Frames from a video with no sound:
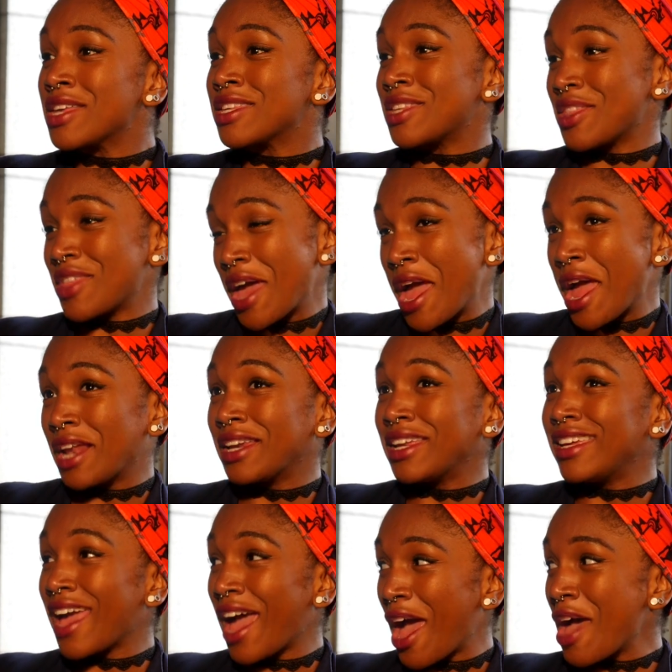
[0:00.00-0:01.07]
So then,
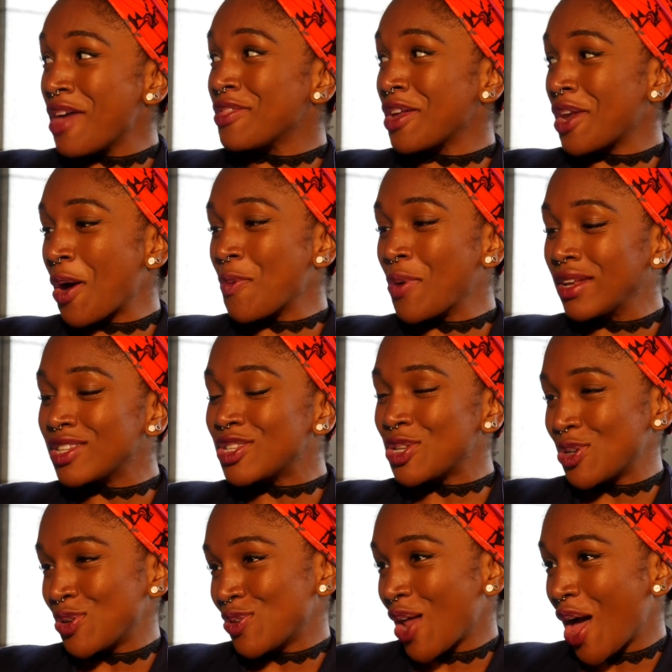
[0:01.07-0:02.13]
yeah, and then I went
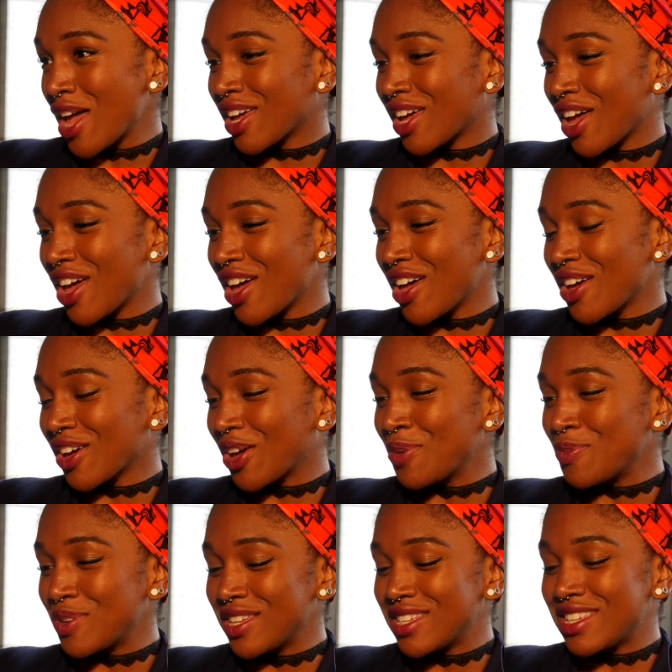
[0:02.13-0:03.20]
to like a
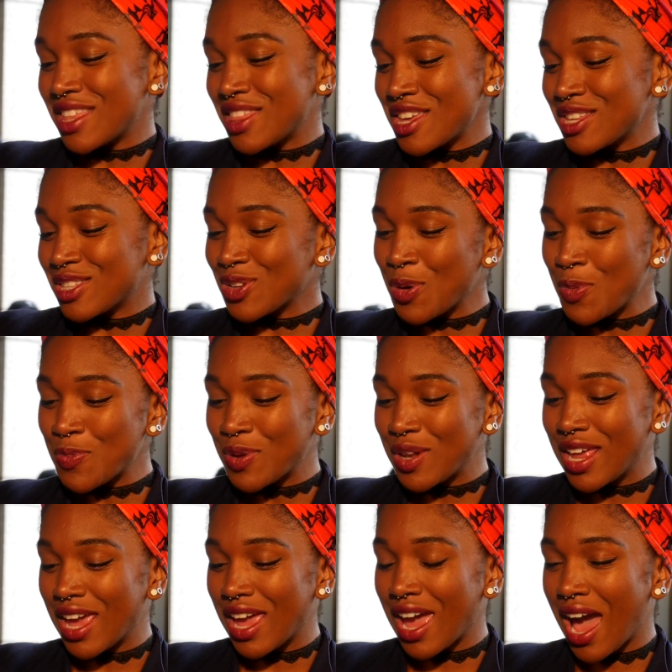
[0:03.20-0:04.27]
community theatre
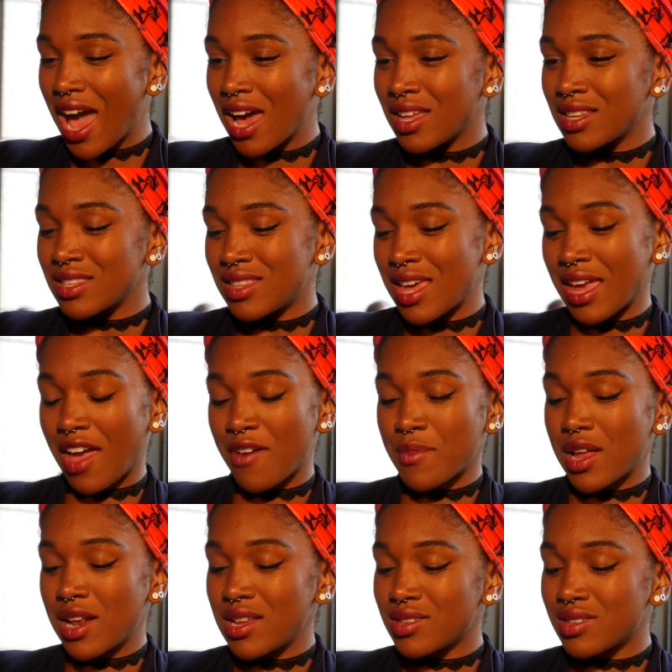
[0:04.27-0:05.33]
company, and they gave me
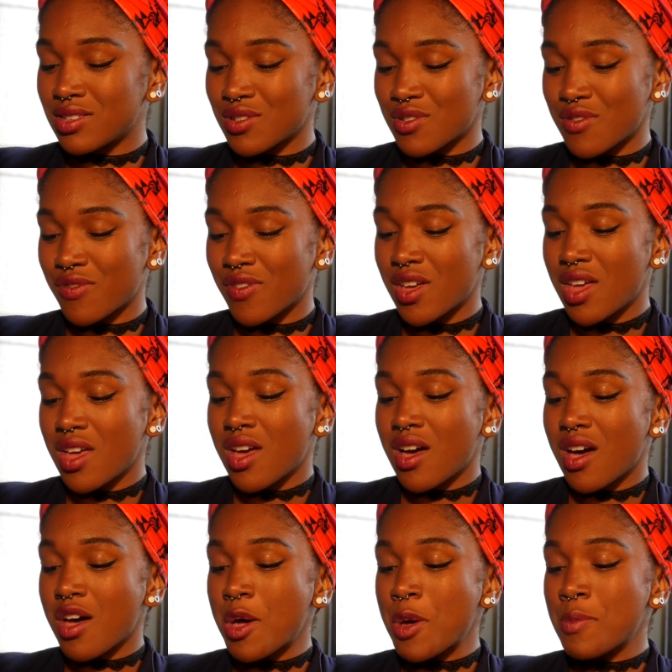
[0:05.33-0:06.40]
a list of
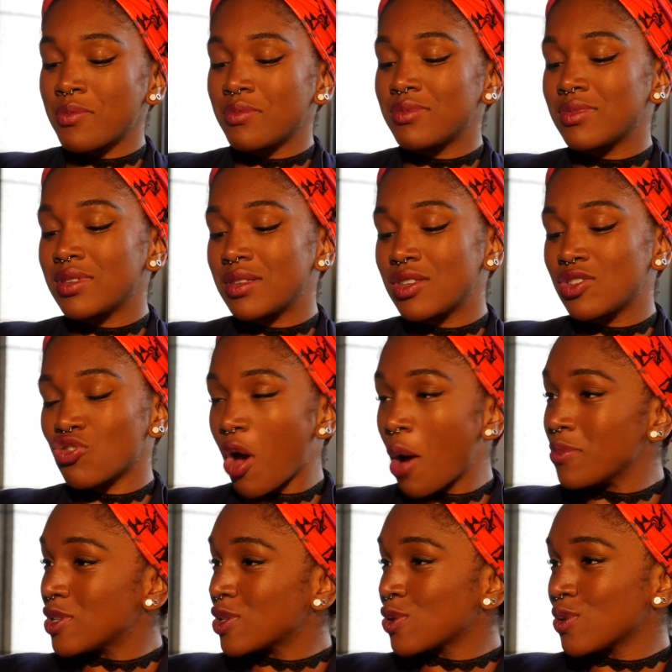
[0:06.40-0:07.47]

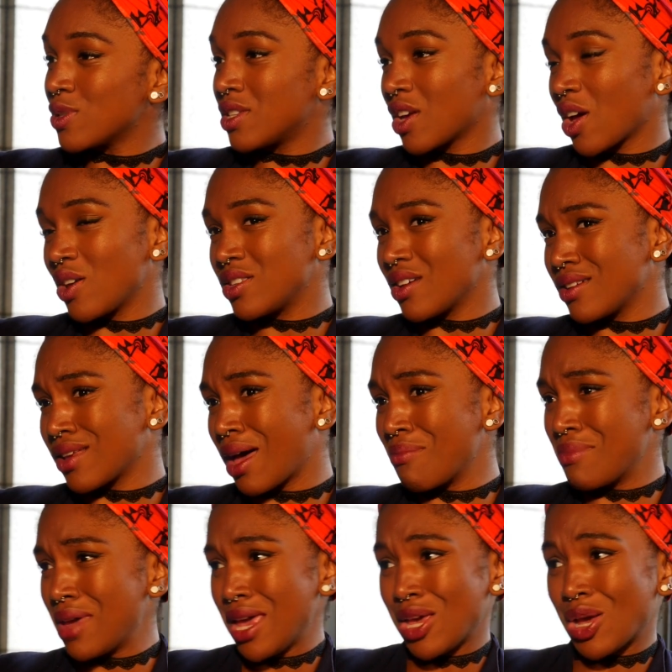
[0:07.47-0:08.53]
drama schools to go to. I was like,
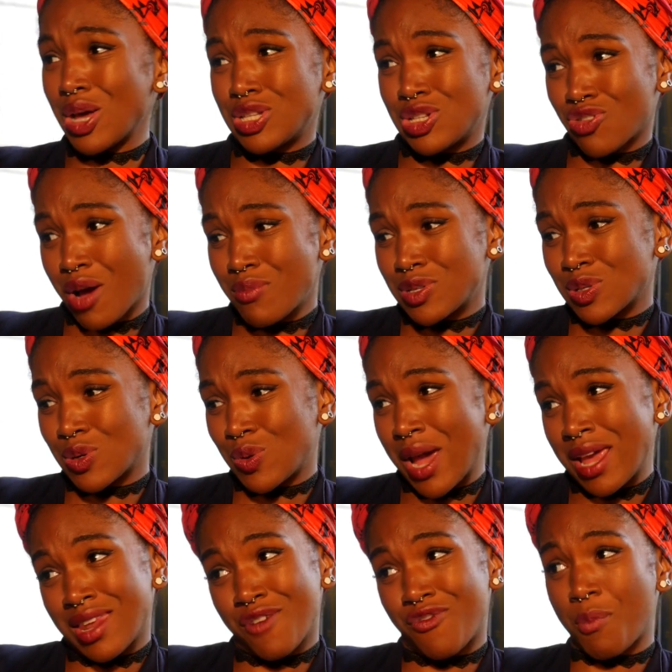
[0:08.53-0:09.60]
me, go to drama school?
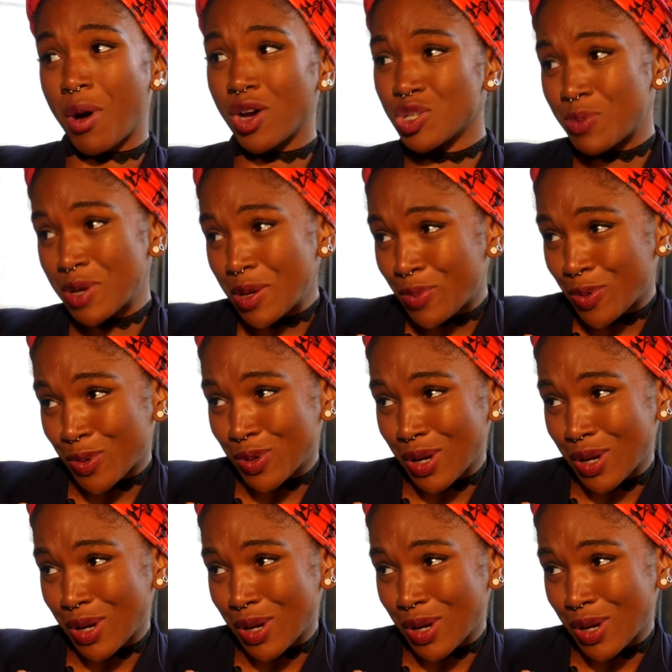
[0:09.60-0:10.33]
Ain't that for posh people?